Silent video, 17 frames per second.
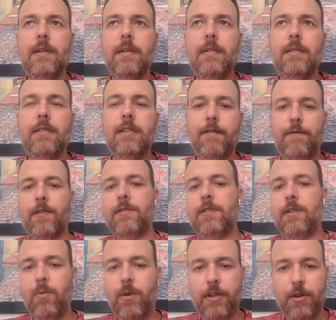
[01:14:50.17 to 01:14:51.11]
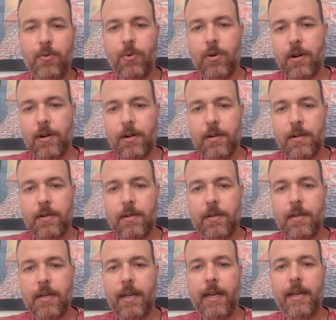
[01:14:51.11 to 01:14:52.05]
different than what you were
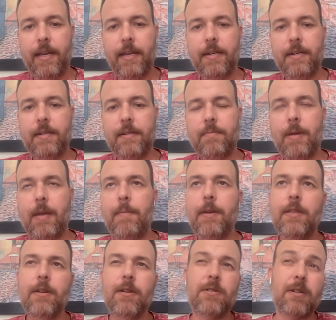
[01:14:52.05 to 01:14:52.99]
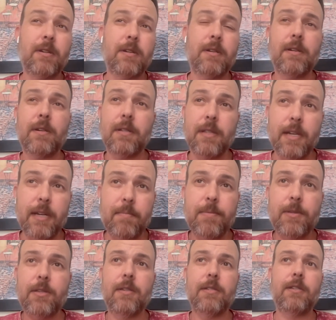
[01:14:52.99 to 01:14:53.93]
and maybe there's
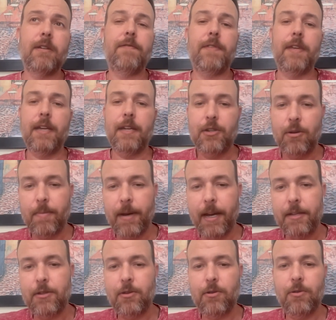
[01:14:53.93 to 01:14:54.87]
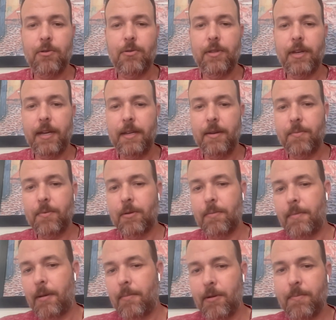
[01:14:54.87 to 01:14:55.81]
glimpses of things you might do that you
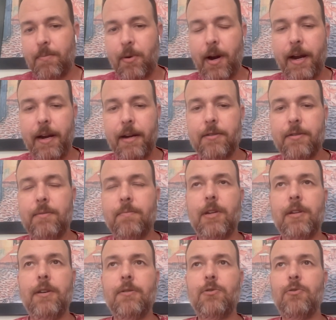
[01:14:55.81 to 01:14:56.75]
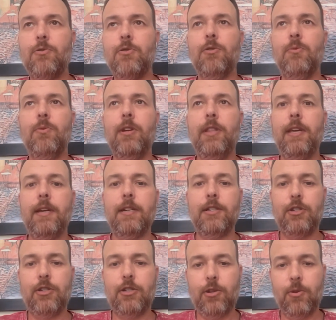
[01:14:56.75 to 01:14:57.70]
remember prior, but you're you're
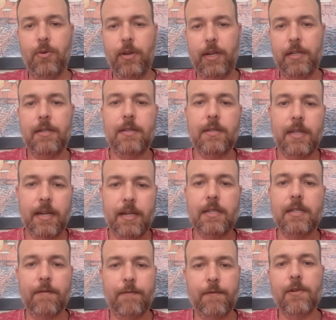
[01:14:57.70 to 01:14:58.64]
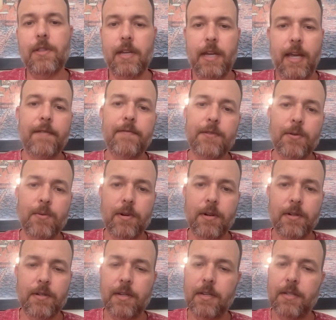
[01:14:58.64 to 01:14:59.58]
really doing things differently
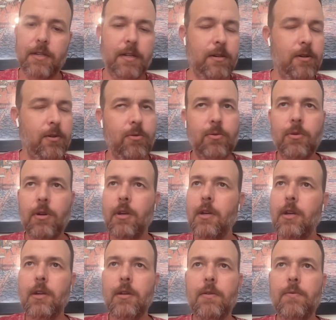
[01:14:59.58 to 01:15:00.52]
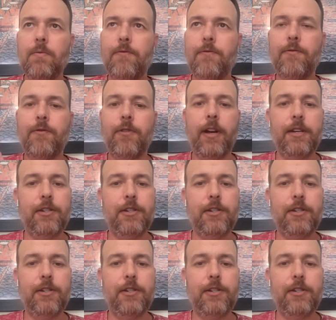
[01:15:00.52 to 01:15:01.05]
afterwards. It's a new, fresh